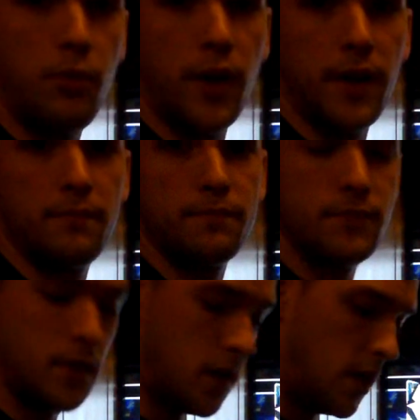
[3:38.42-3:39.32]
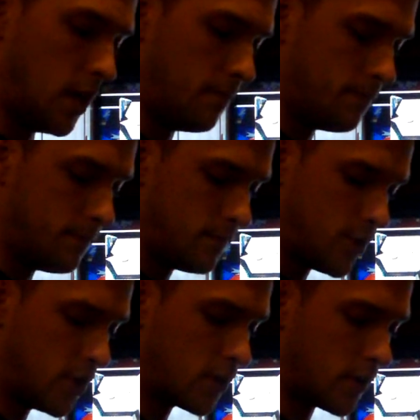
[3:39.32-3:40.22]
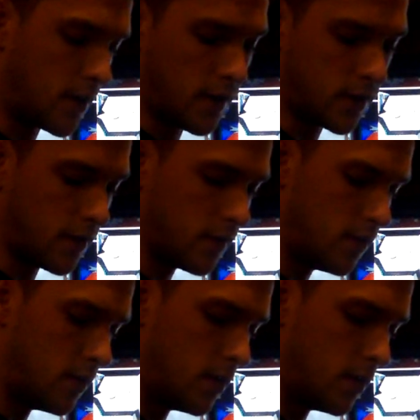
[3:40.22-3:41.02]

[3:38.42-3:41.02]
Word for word: on point. Um, she's a good character.